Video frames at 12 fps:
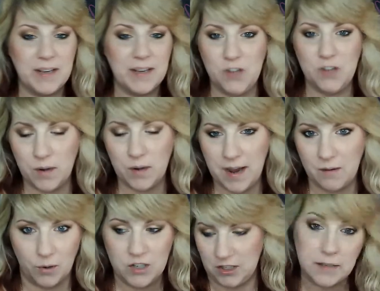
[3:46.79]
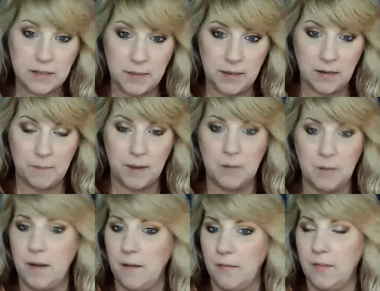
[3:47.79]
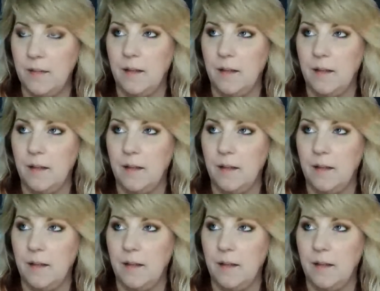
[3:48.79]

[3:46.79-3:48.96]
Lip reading: you were at Warrior about